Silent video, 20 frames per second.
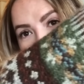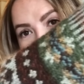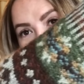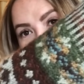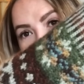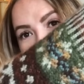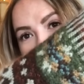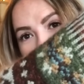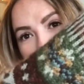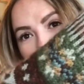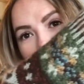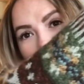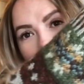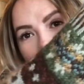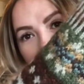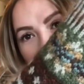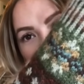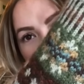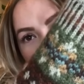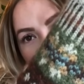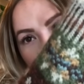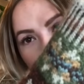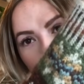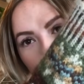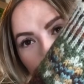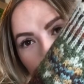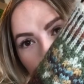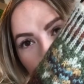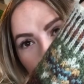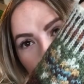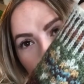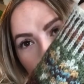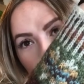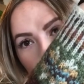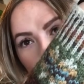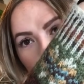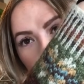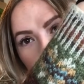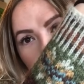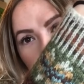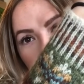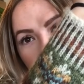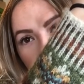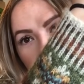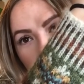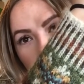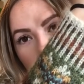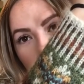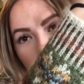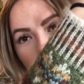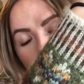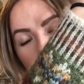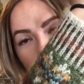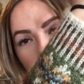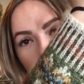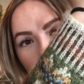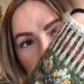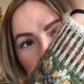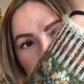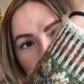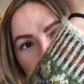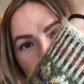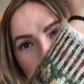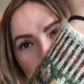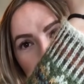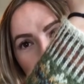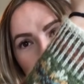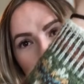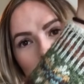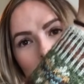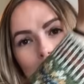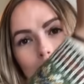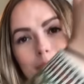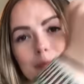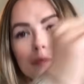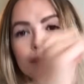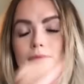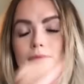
the cuffs, how they do purling in the contrast color.